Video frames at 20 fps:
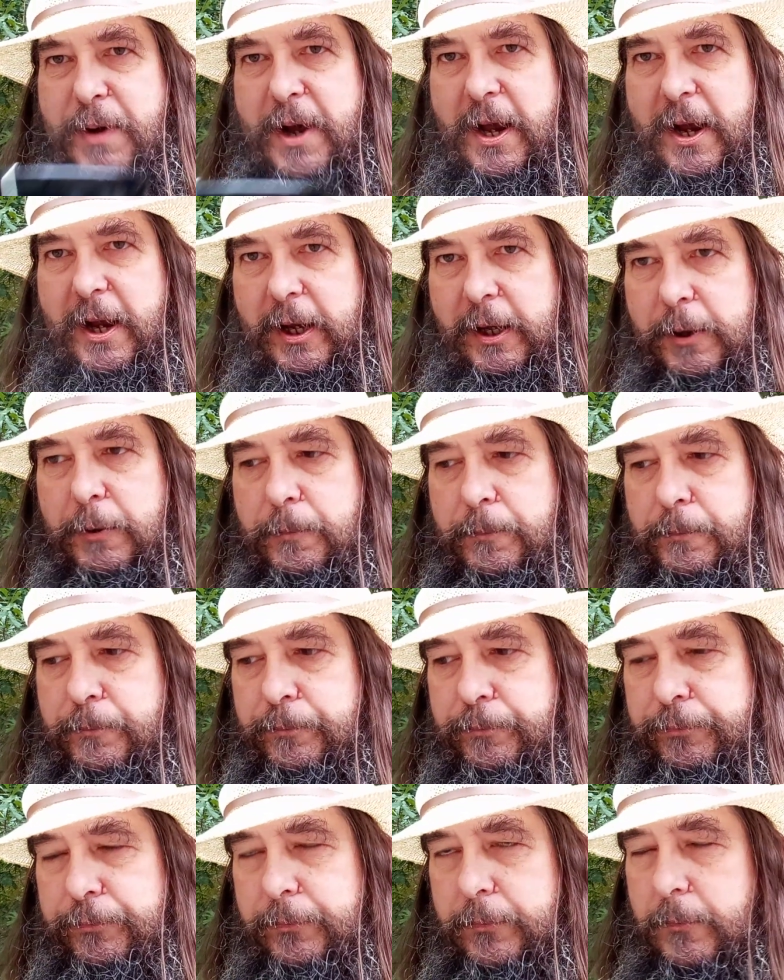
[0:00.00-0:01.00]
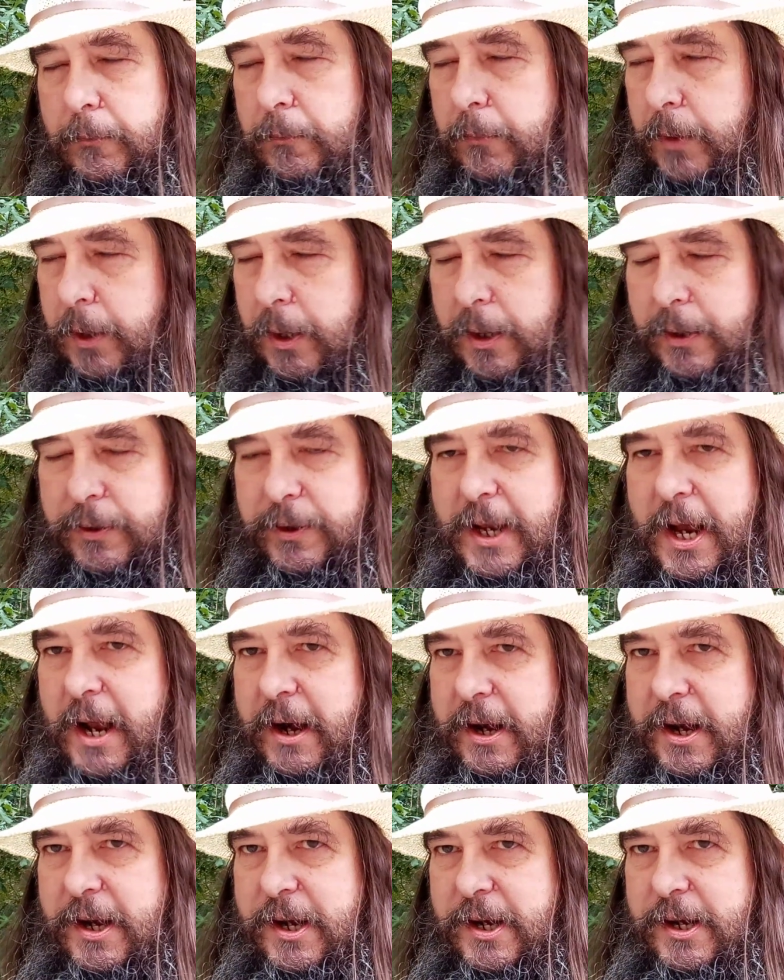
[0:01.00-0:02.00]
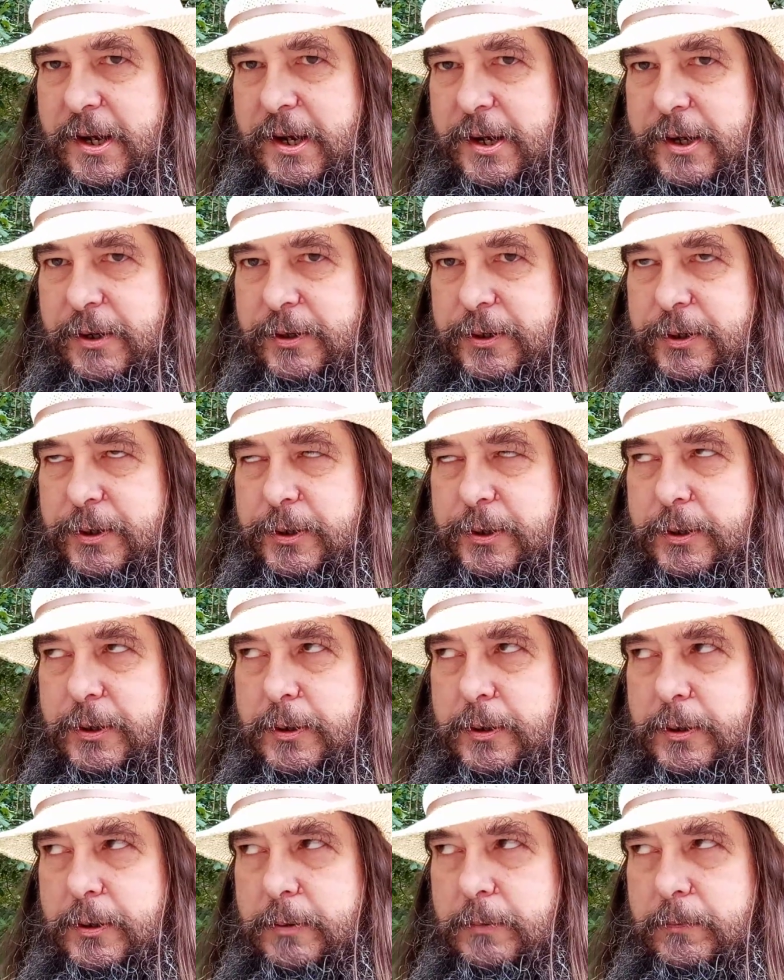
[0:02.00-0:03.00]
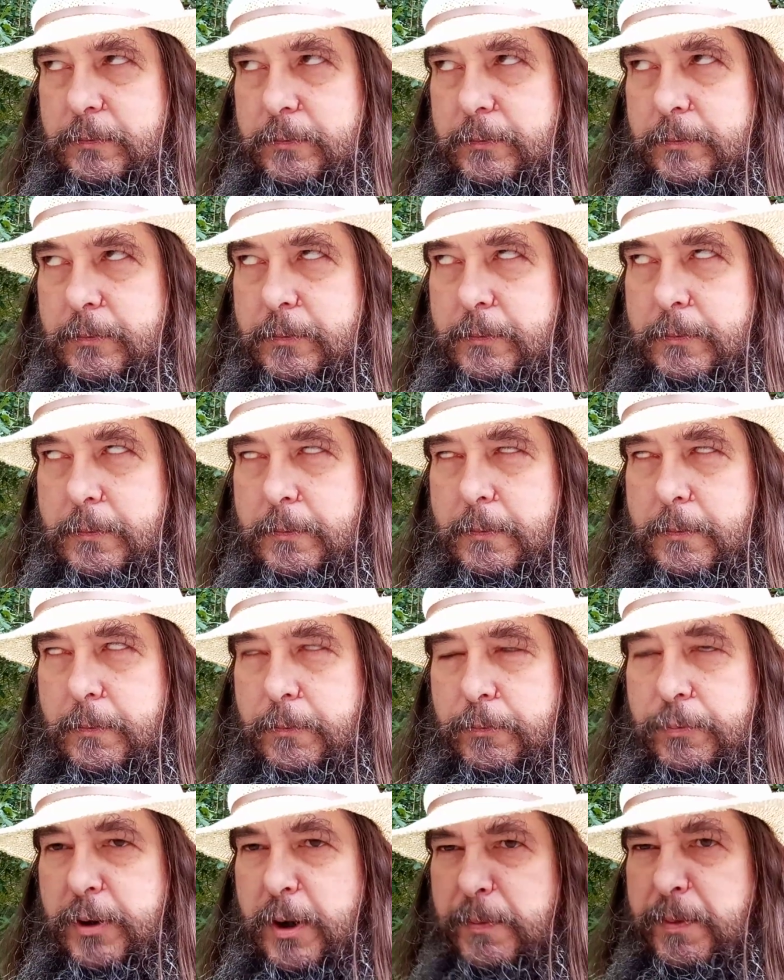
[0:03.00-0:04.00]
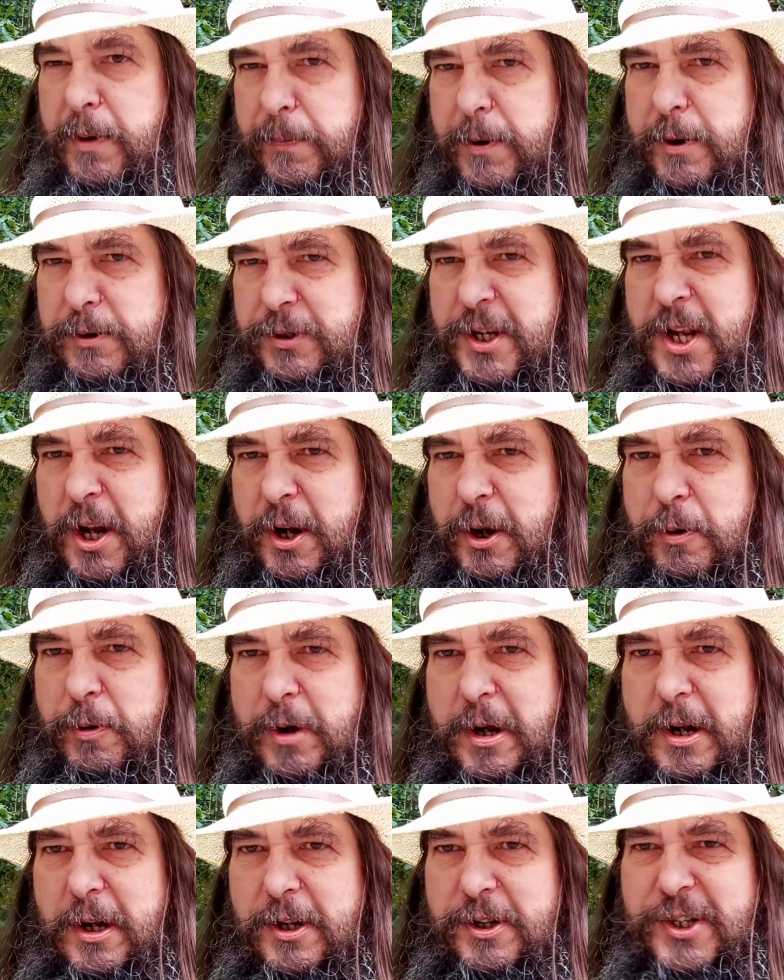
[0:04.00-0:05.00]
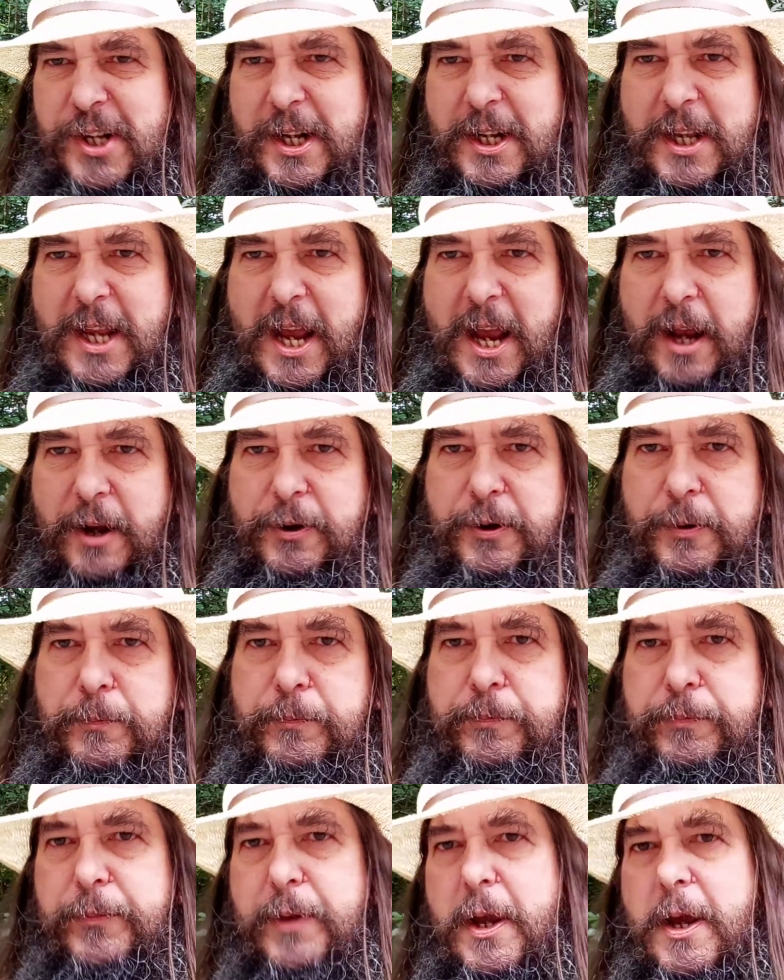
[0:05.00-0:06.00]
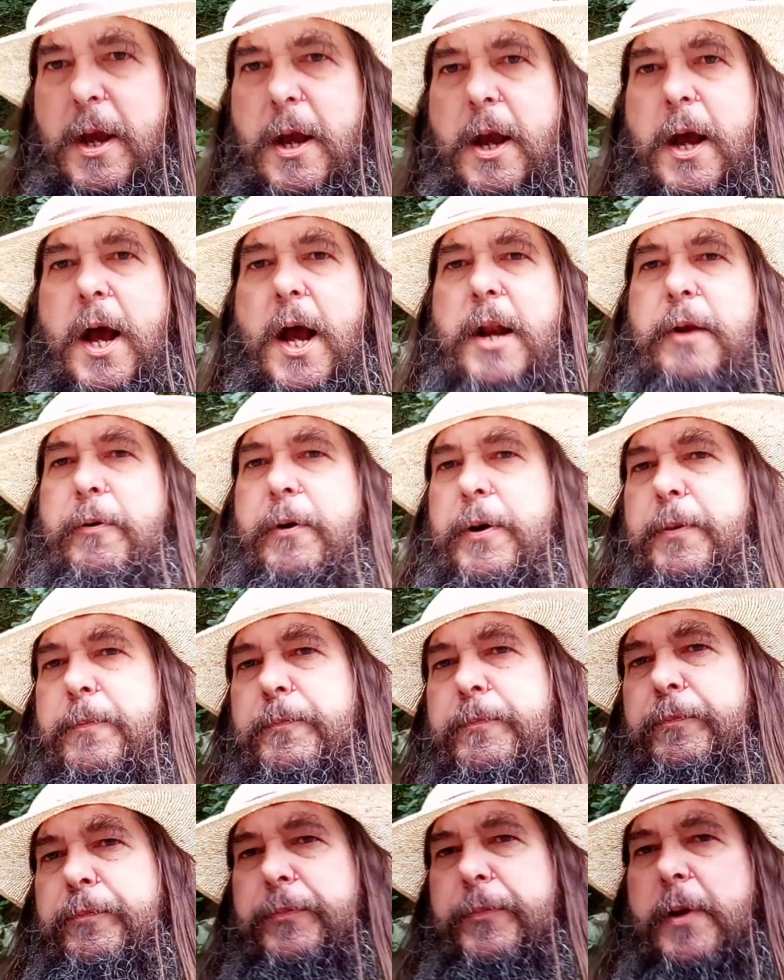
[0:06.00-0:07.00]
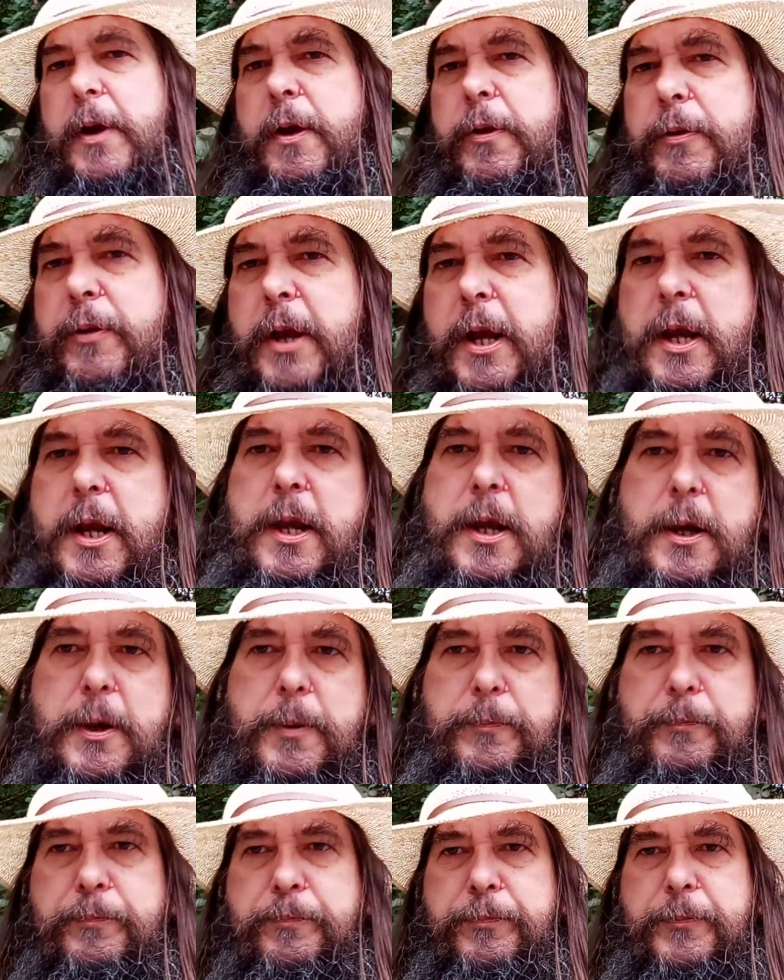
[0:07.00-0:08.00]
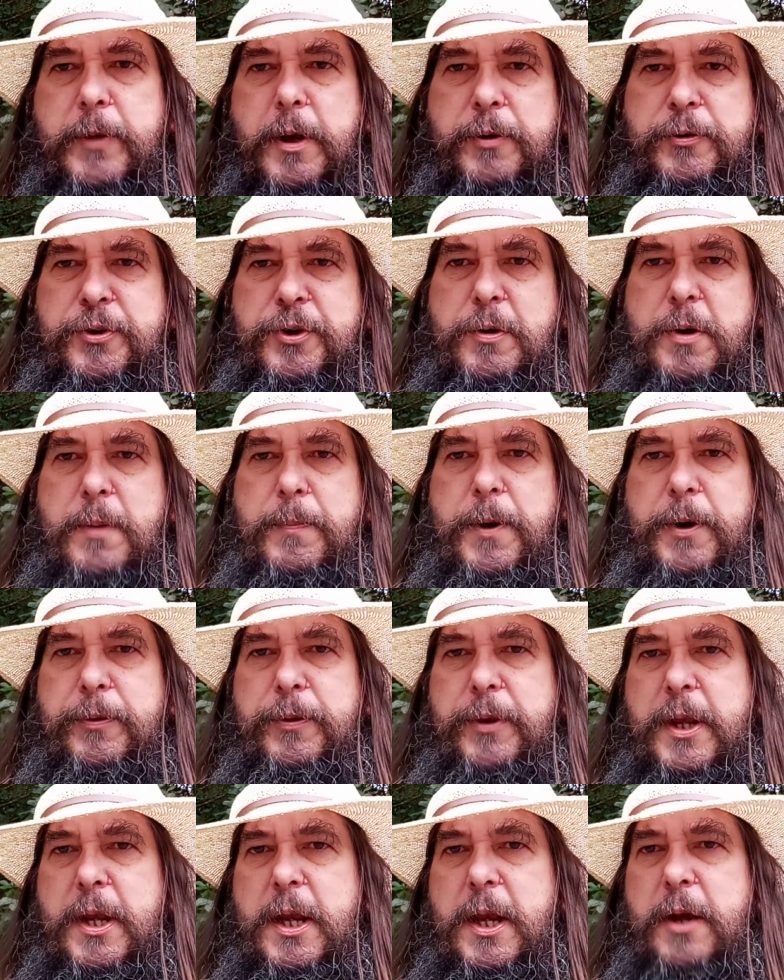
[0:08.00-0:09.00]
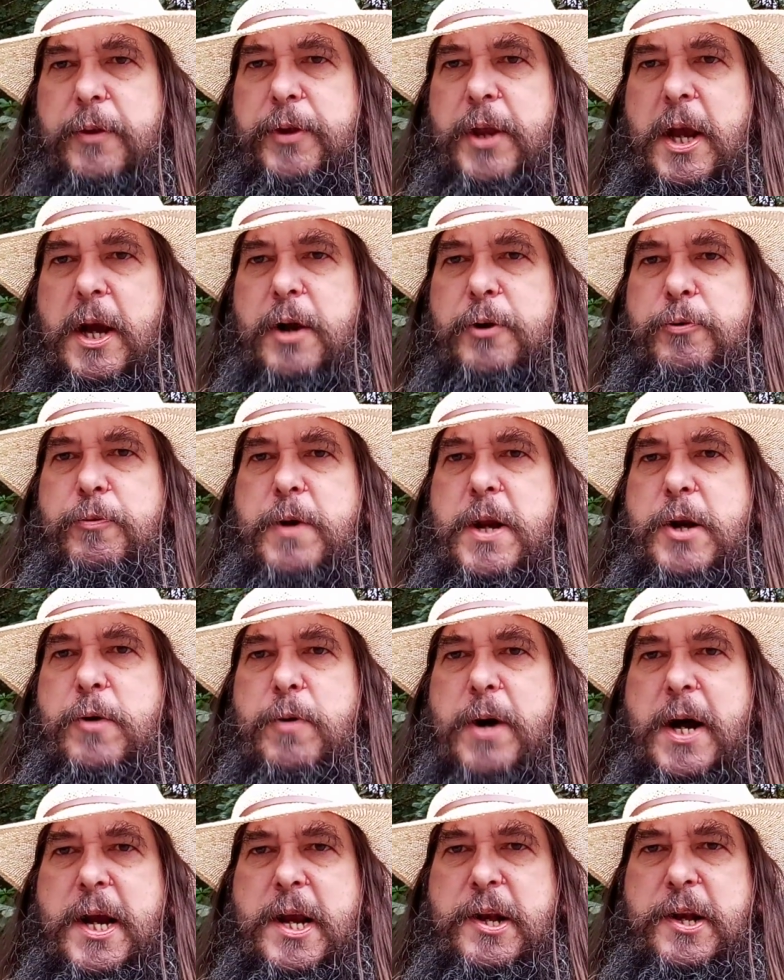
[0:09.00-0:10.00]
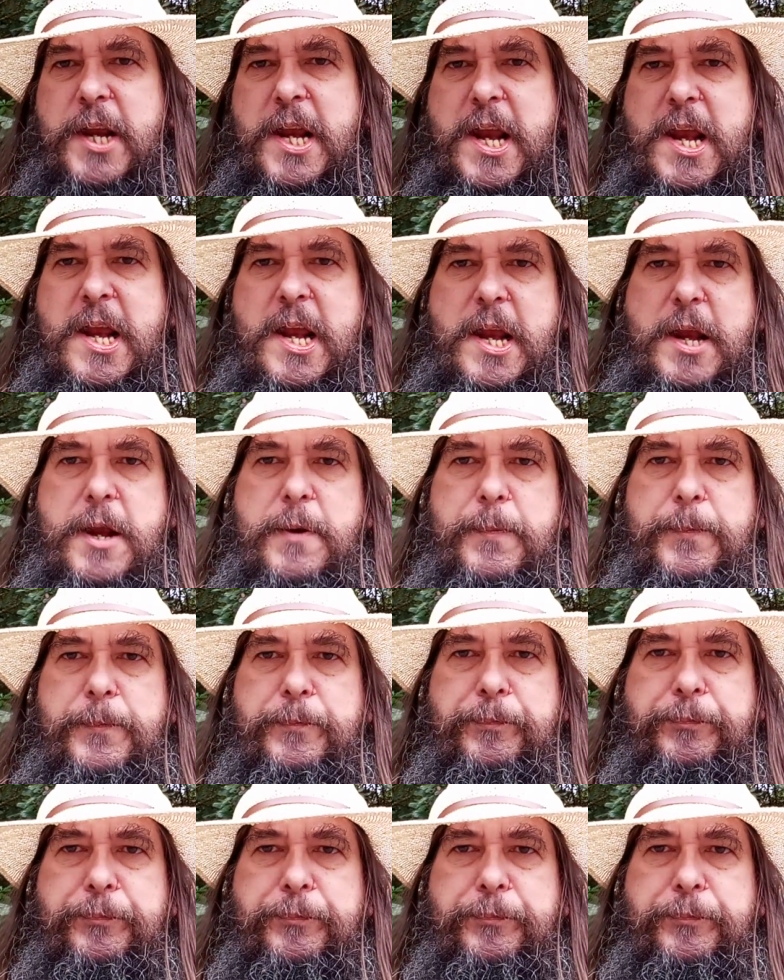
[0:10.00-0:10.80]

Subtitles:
bag. That is probably about as colonial as I'll get. Anyway, I'm talking about the Arduino IDE,